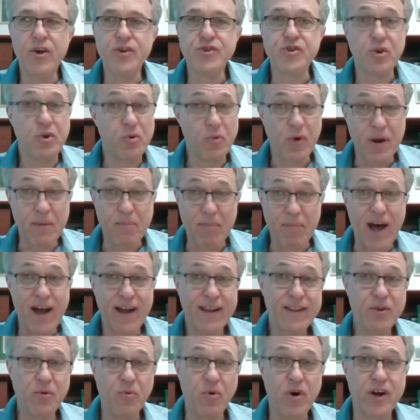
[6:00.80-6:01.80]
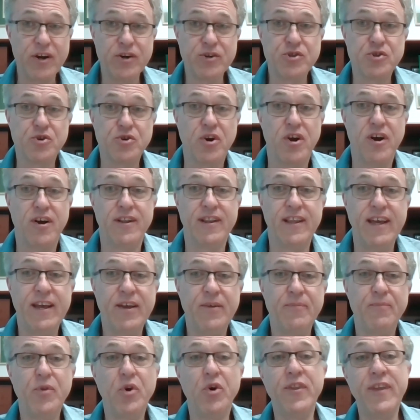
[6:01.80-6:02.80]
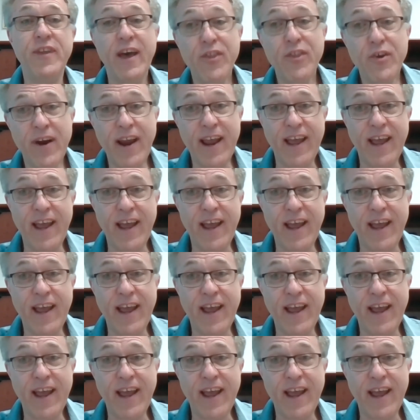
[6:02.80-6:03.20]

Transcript: So you want to bind the water strongly. On the other